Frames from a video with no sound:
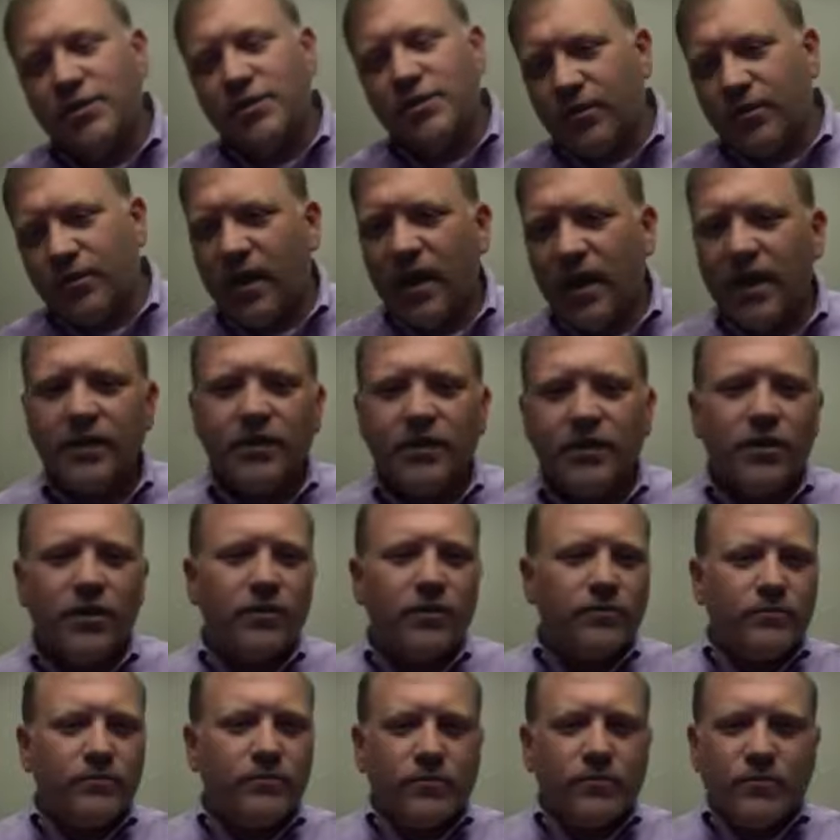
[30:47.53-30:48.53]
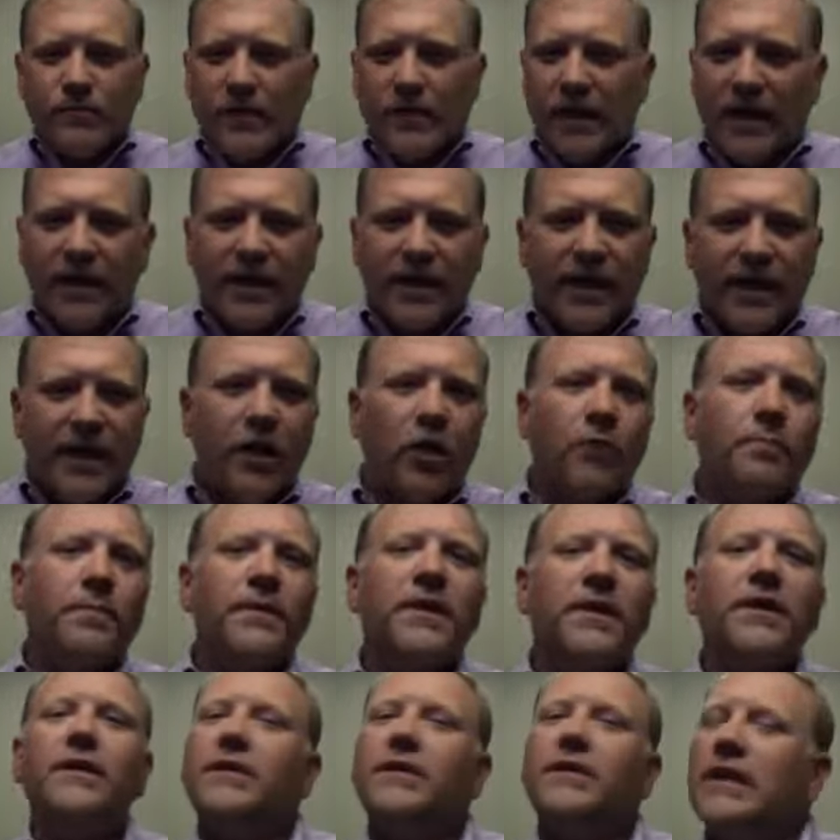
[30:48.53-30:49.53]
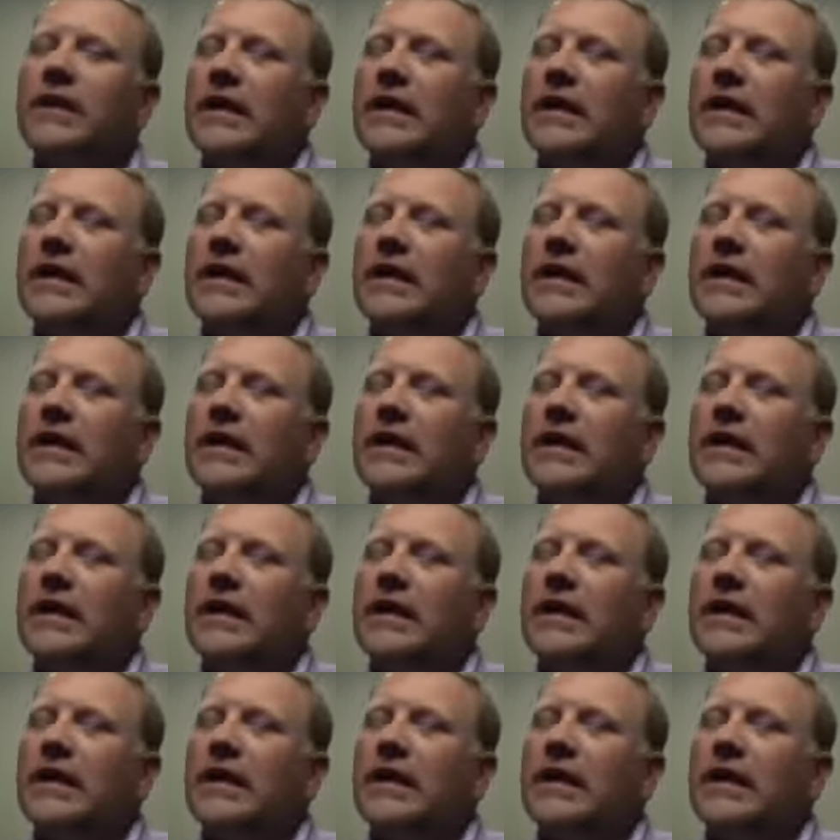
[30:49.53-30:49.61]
"Hey, how can I help you?"